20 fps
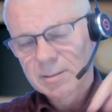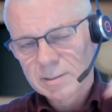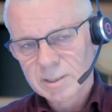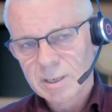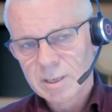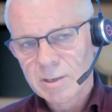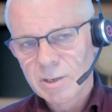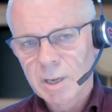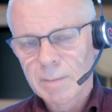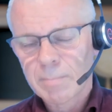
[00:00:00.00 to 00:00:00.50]

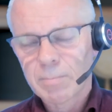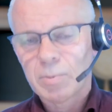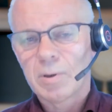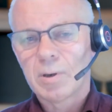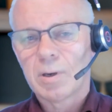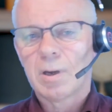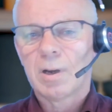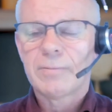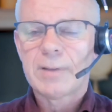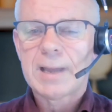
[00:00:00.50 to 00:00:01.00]
the
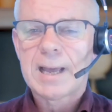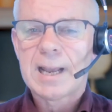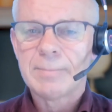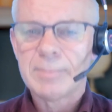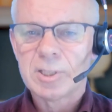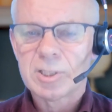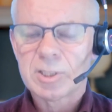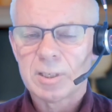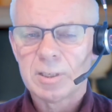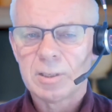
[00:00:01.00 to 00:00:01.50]
number of
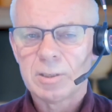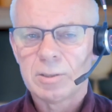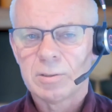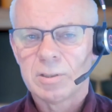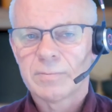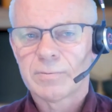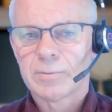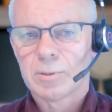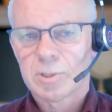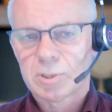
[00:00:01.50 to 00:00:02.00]
elements in the
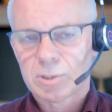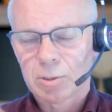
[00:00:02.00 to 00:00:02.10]
universe.